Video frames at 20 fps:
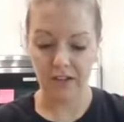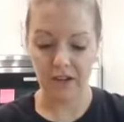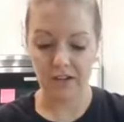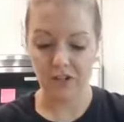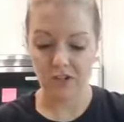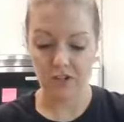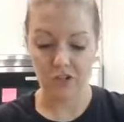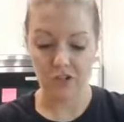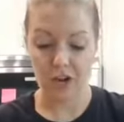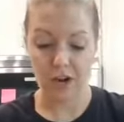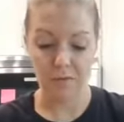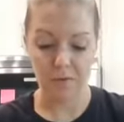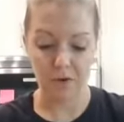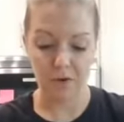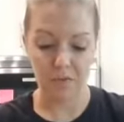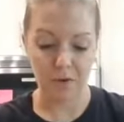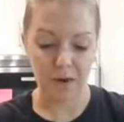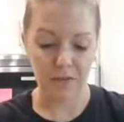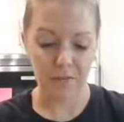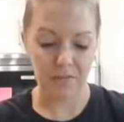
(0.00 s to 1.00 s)
and I just
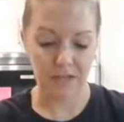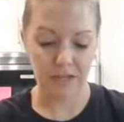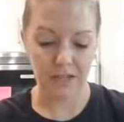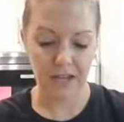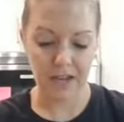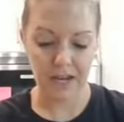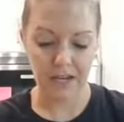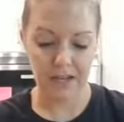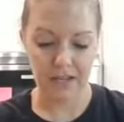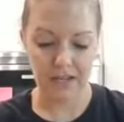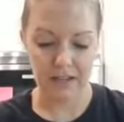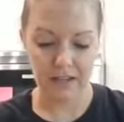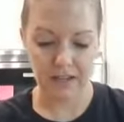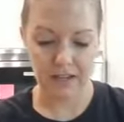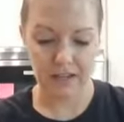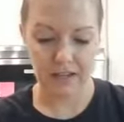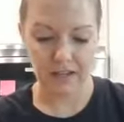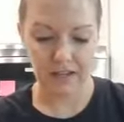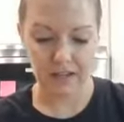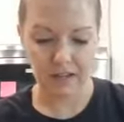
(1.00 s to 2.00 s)
scrambled them up, didn't add
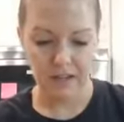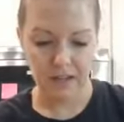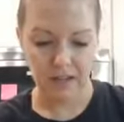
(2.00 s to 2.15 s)
anything.